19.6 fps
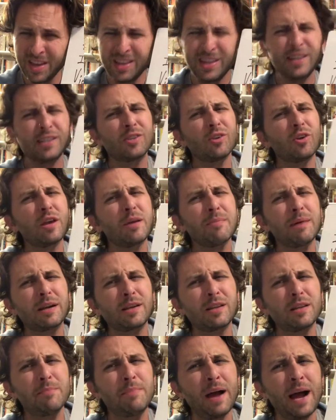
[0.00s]
It's looking back to
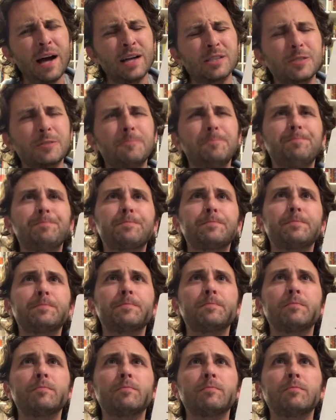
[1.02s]
the past
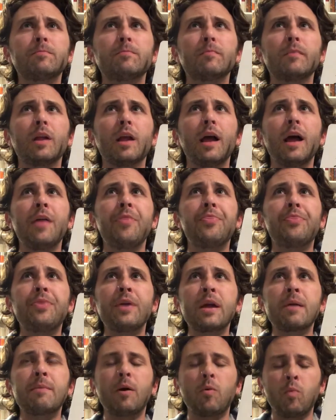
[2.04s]
and
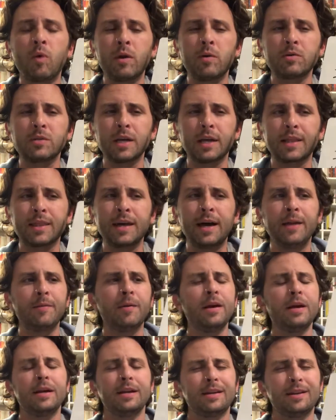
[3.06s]
thinking about what it was like then.
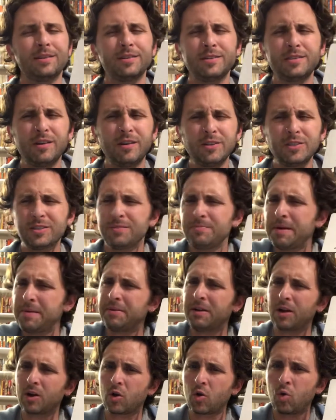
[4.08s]
Now, nostalgia is maybe
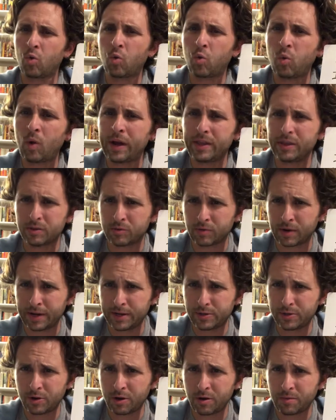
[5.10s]
not quite the right
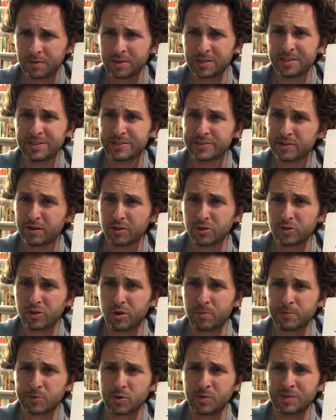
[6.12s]
term, because nostalgia
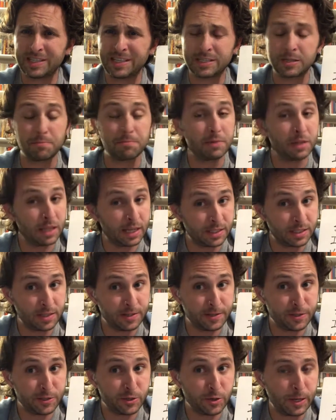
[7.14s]
almost always has a
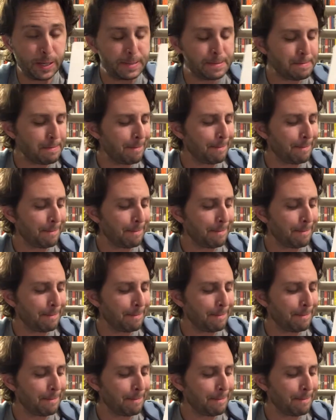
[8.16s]
pleasantness to it.